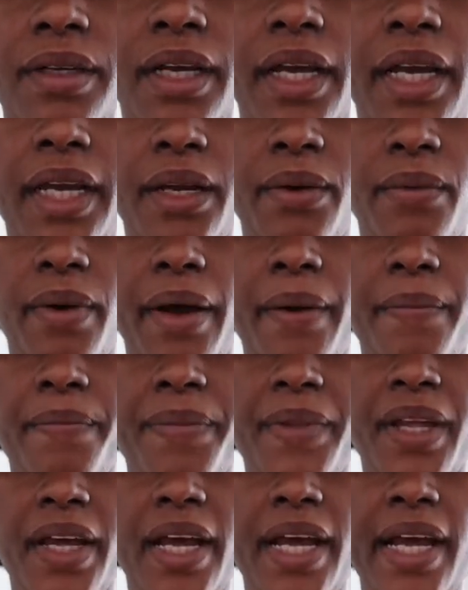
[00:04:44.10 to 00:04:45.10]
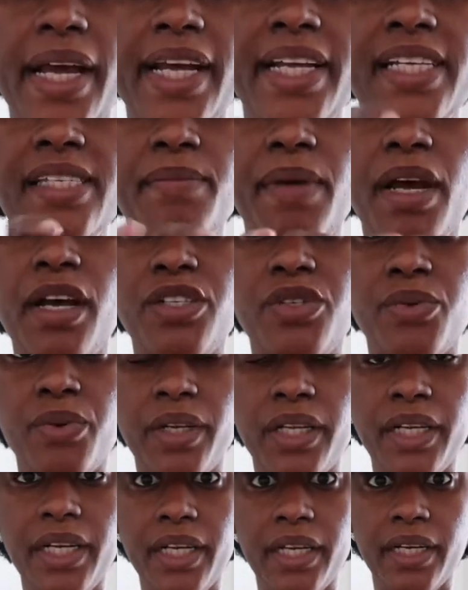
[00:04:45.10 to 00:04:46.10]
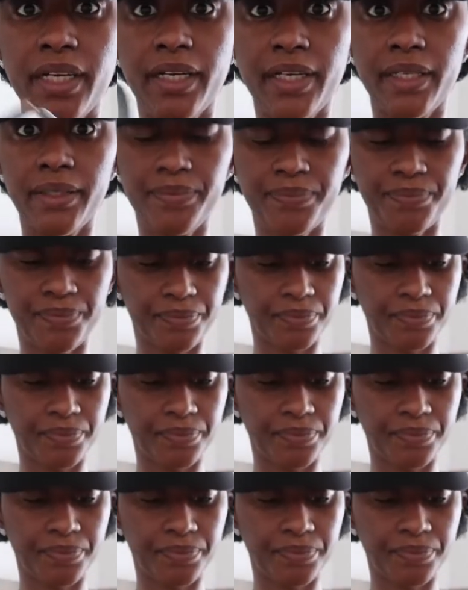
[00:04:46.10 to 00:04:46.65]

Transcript: Anyway, it smells really good.